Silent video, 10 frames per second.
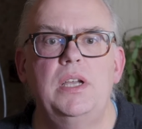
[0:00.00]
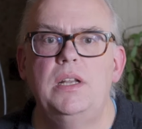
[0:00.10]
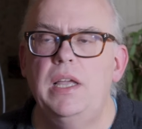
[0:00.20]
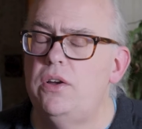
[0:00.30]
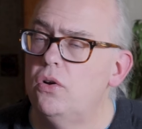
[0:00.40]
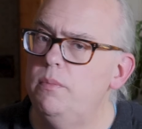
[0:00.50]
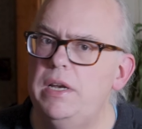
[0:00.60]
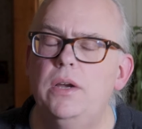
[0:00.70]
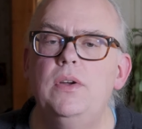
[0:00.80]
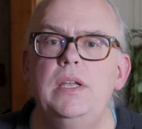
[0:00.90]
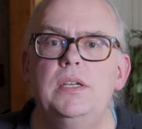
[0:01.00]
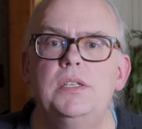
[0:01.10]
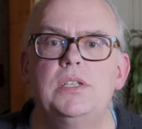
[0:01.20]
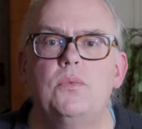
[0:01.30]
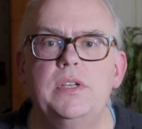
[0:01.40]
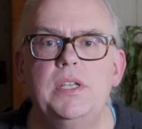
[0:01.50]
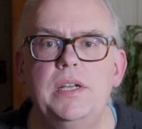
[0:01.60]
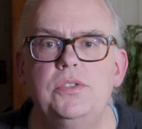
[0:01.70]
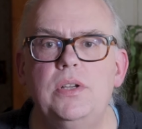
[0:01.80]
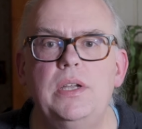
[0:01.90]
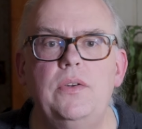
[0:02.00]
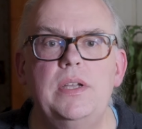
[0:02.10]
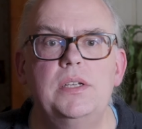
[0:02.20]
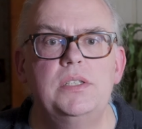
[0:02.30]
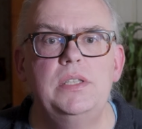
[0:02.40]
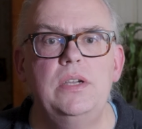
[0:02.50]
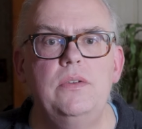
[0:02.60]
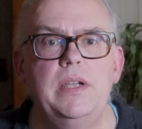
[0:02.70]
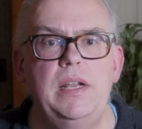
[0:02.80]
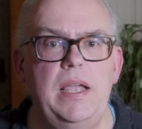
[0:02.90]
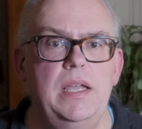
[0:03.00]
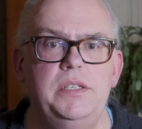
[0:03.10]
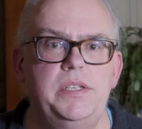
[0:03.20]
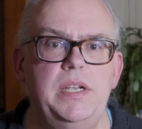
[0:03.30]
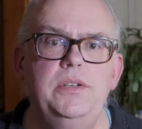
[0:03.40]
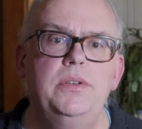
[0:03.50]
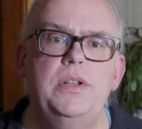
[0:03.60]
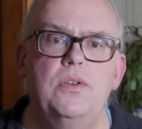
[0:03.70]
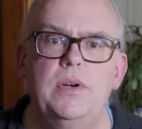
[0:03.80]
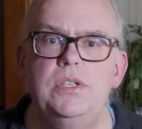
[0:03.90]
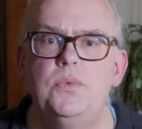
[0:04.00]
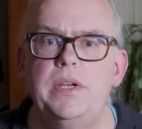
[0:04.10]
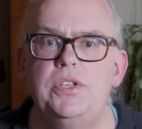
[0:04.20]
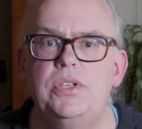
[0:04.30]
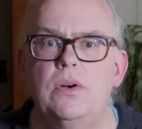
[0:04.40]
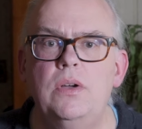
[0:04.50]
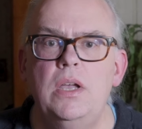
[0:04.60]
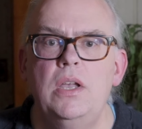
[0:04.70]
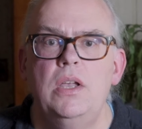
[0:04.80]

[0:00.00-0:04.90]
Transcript: uh, like urban areas, uh, residential areas, their enhanced signal to noise ratio